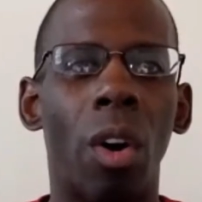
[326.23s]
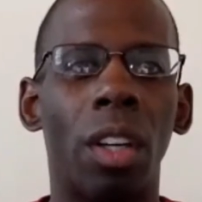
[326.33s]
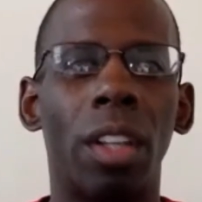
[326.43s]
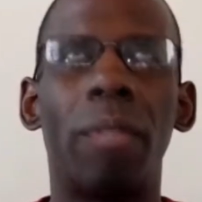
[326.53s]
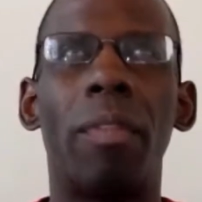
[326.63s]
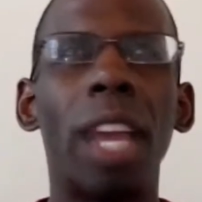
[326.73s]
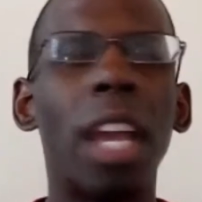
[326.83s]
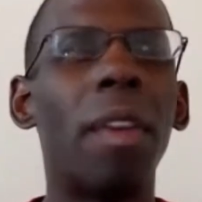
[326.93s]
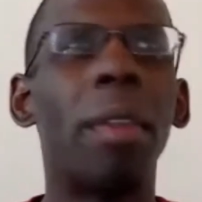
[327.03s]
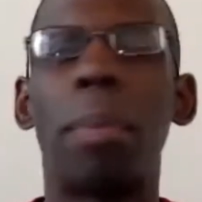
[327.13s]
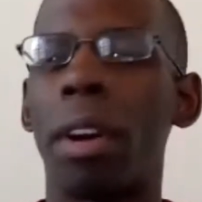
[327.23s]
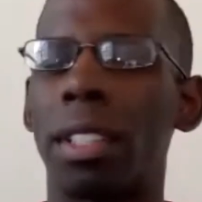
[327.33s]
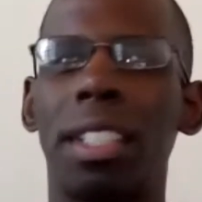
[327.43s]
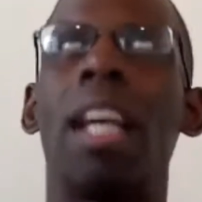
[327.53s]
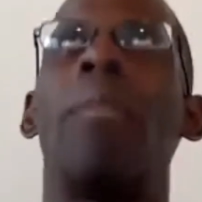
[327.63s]
a
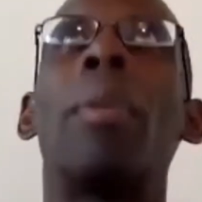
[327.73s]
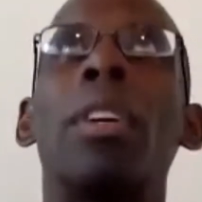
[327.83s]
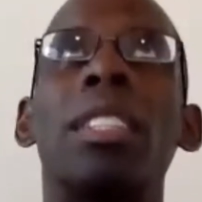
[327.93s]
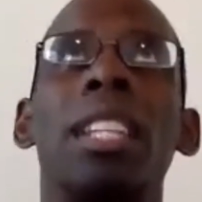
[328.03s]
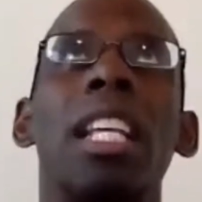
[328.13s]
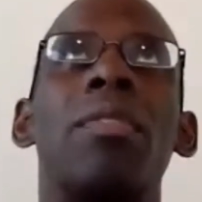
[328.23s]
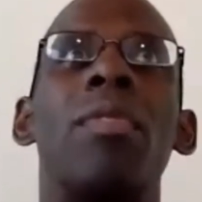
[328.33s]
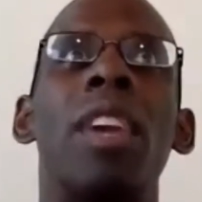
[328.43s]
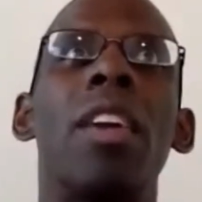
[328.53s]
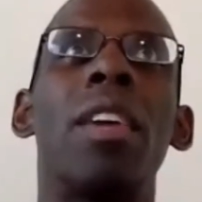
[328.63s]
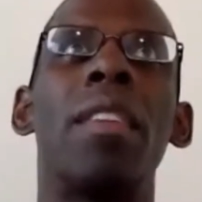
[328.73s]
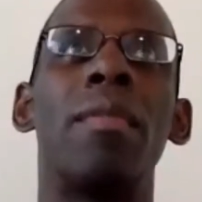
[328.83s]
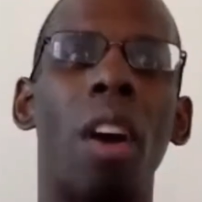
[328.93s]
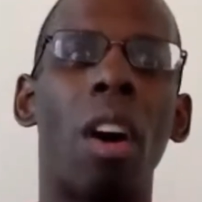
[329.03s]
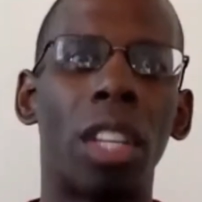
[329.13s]
person that's very
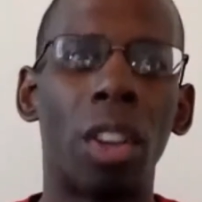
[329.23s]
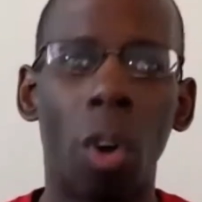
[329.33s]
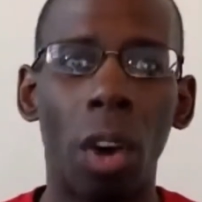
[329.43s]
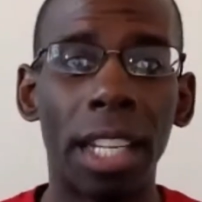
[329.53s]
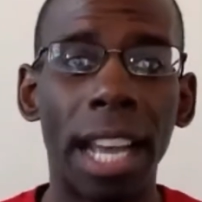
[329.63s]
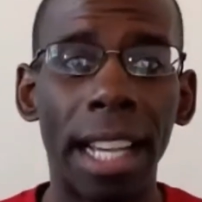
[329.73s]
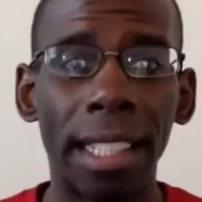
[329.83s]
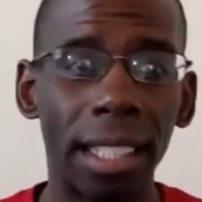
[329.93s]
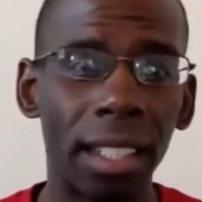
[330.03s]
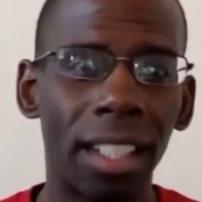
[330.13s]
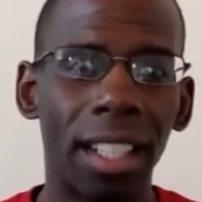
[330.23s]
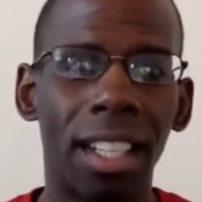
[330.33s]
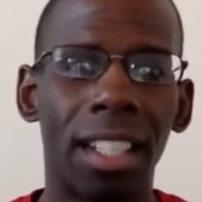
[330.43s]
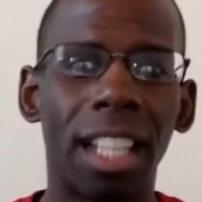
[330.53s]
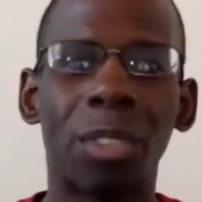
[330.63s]
involved in organizing.
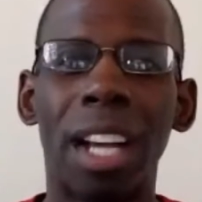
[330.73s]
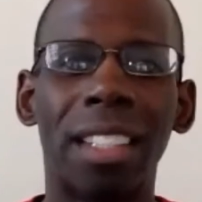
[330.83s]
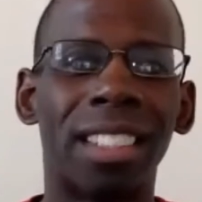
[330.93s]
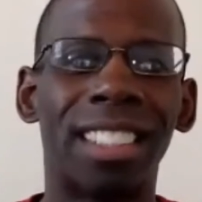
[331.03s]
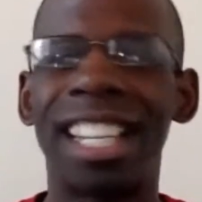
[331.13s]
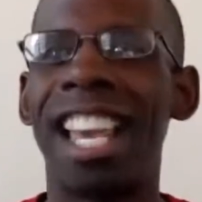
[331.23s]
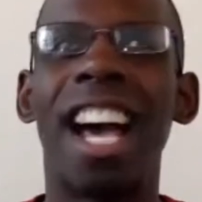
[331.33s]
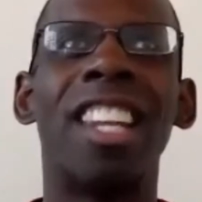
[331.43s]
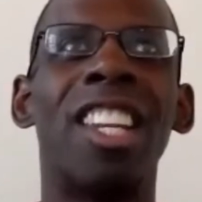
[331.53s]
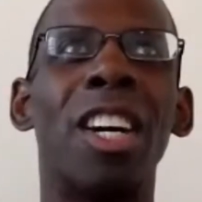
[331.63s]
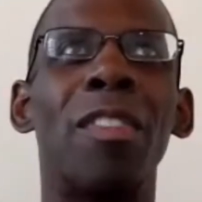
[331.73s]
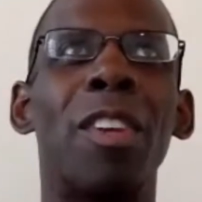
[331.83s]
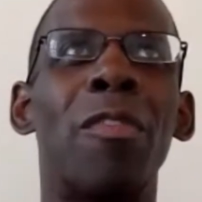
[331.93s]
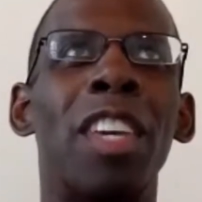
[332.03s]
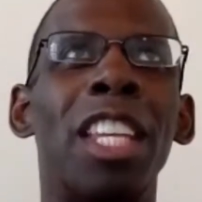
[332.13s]
That's why, Sister Janae, I love your
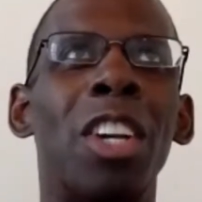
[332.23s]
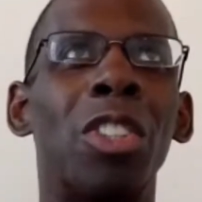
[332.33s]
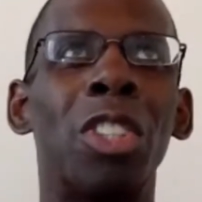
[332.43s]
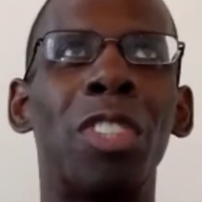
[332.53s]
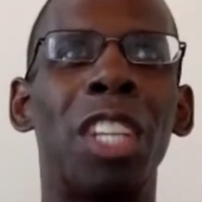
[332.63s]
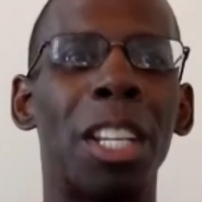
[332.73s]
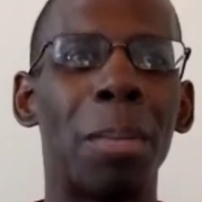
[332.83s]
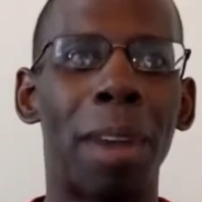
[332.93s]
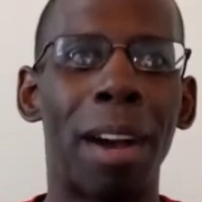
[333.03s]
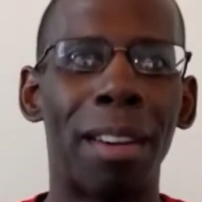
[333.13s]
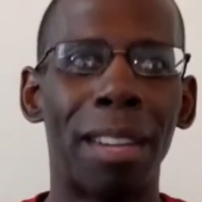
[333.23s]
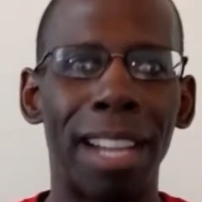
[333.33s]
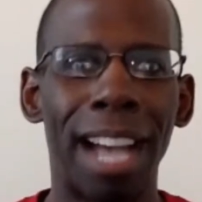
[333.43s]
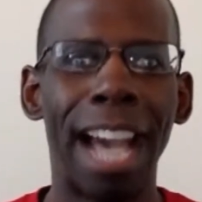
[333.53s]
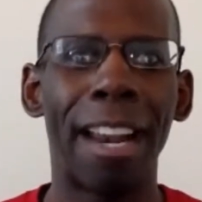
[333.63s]
videos you've done about
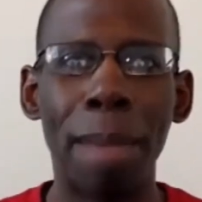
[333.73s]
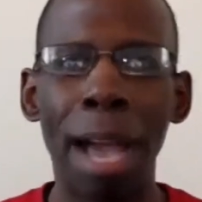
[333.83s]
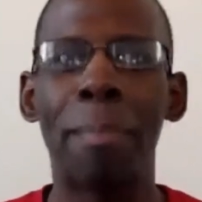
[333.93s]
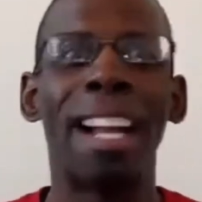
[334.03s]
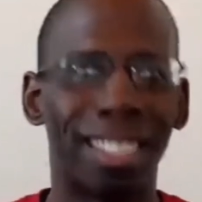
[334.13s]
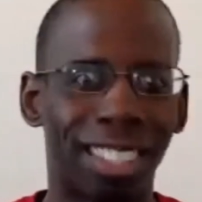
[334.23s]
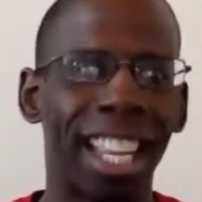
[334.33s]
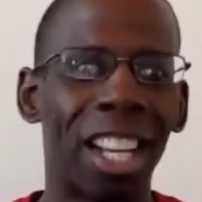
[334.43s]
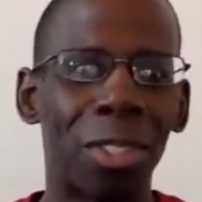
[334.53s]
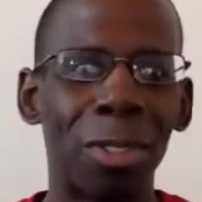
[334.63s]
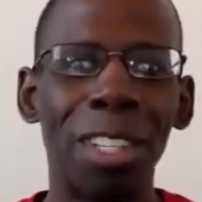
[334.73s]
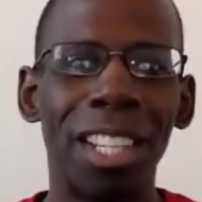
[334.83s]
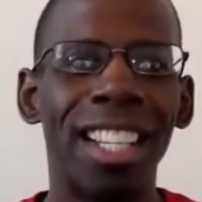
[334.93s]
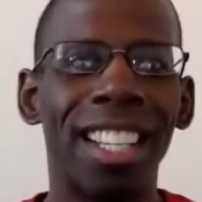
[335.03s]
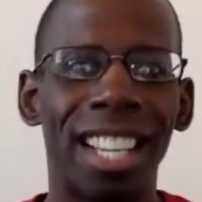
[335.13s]
how to map out your schedule
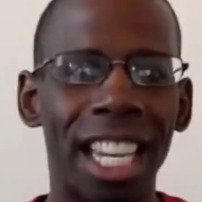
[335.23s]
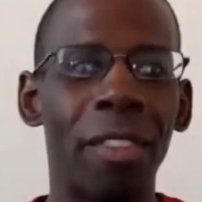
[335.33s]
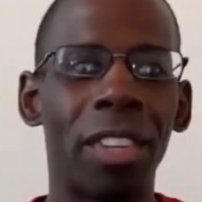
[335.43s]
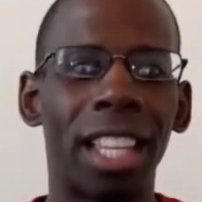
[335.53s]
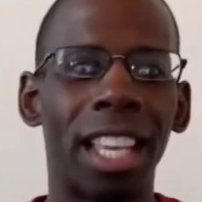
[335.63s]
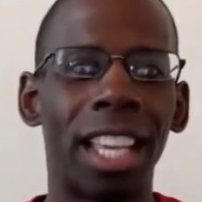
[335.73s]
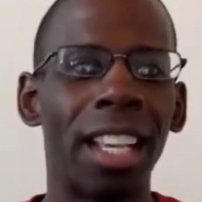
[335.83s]
and everything,